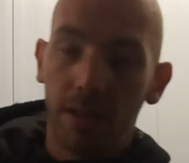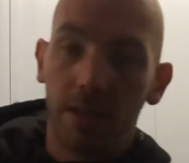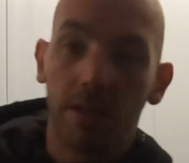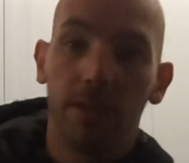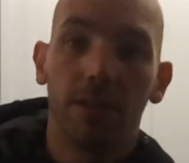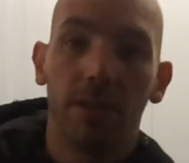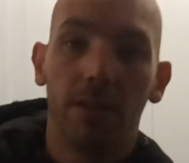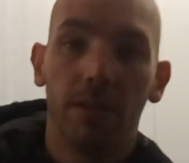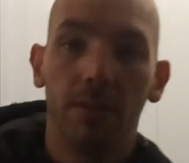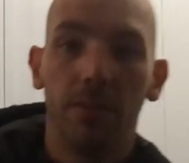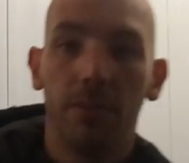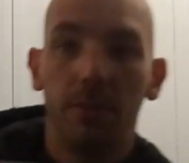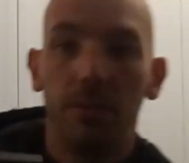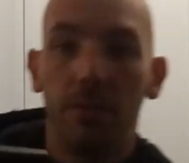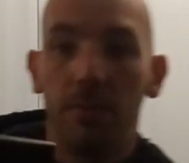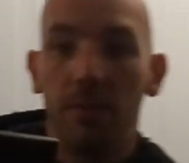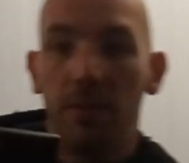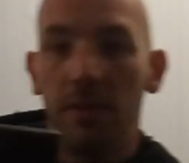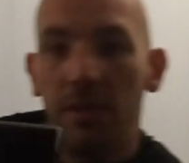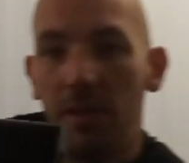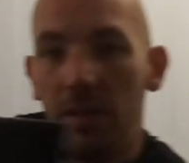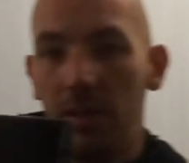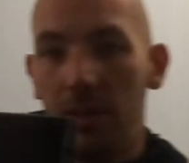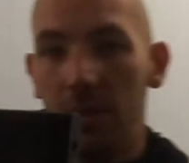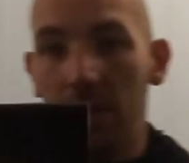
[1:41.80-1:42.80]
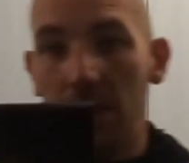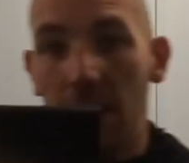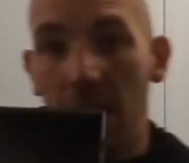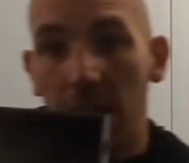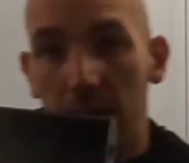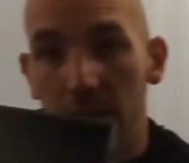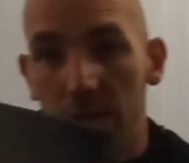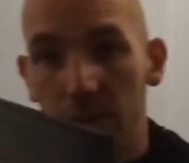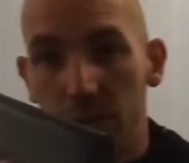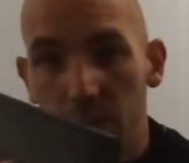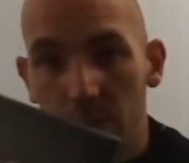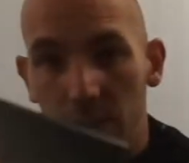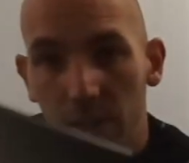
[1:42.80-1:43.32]
So
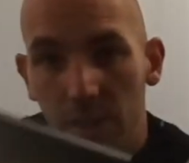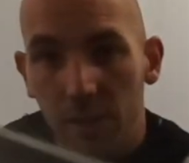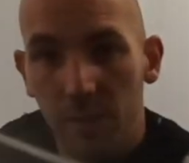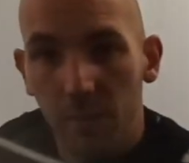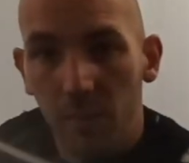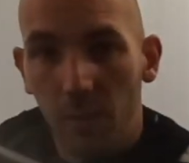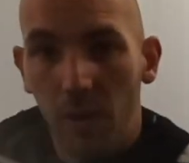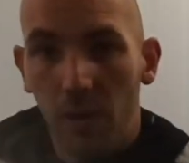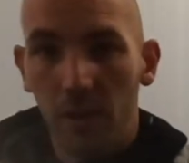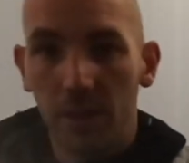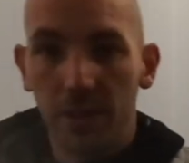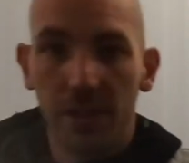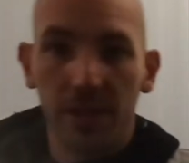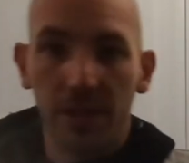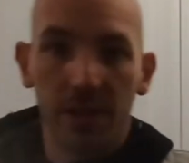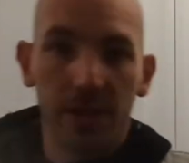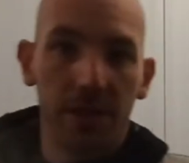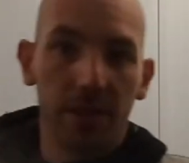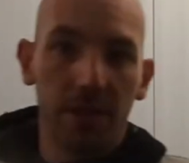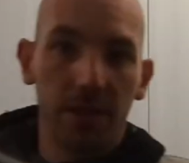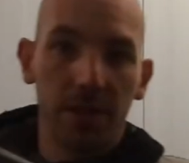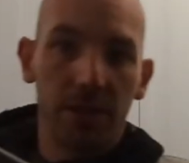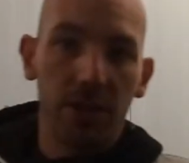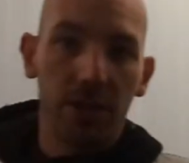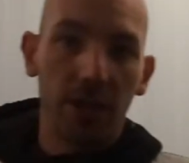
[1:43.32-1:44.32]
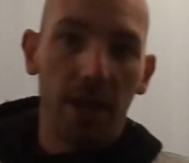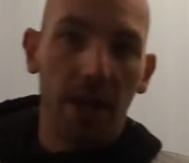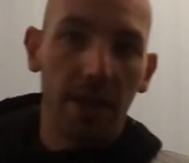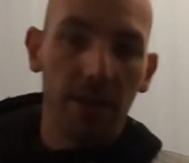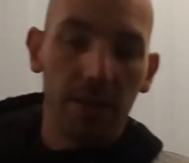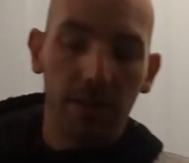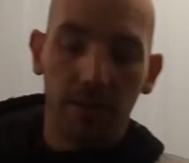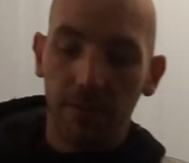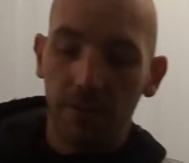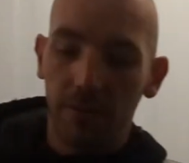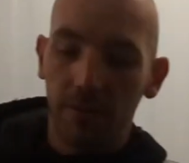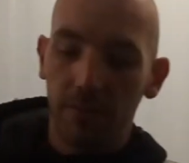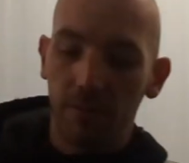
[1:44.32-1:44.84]
yeah, it's really small. It's the
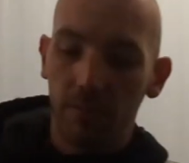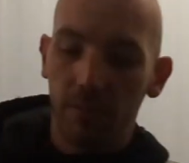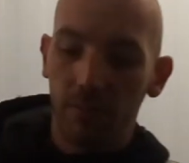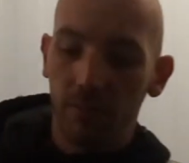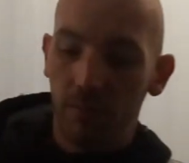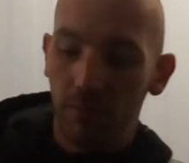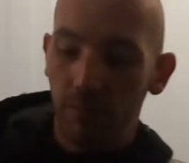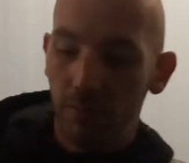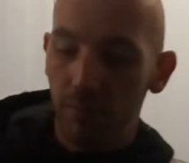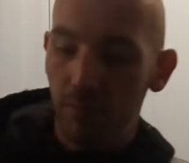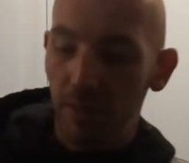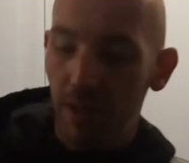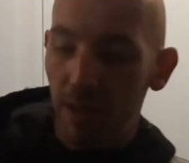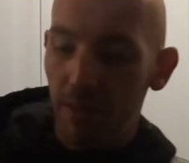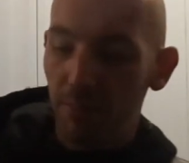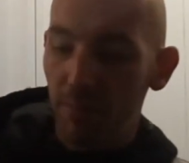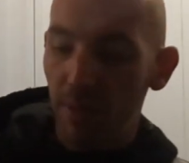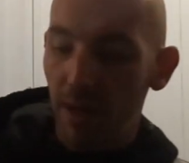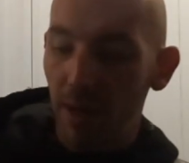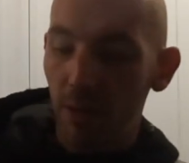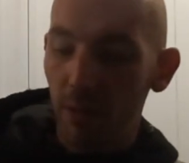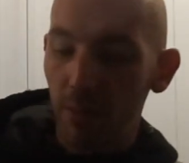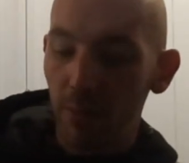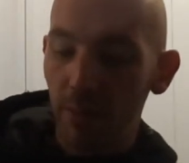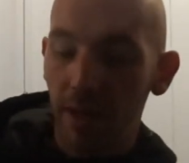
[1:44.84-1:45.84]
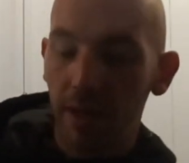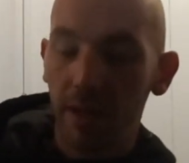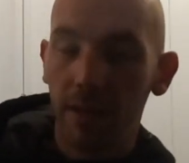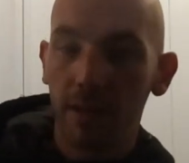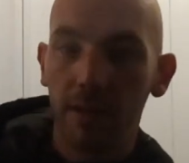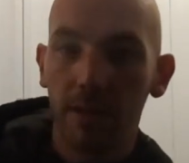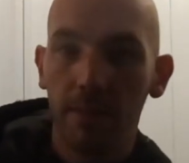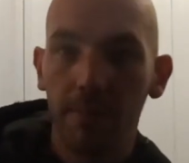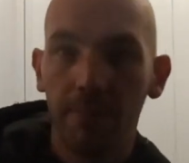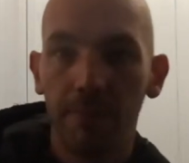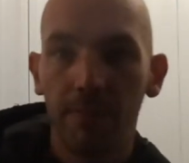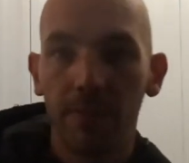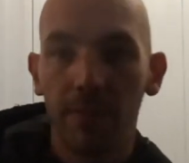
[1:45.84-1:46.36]
size of a big power bank.